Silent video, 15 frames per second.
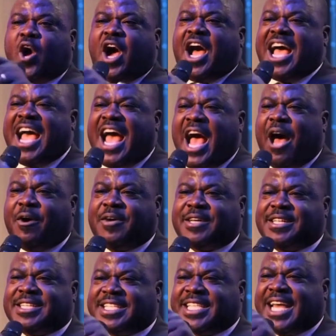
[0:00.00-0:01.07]
is, do you
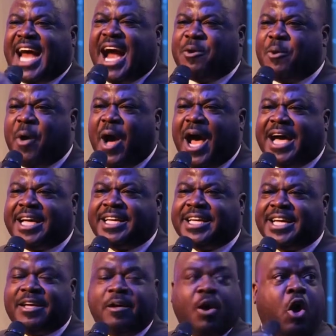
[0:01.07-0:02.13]
understand
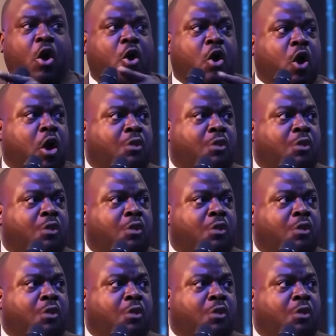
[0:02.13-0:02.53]
the question?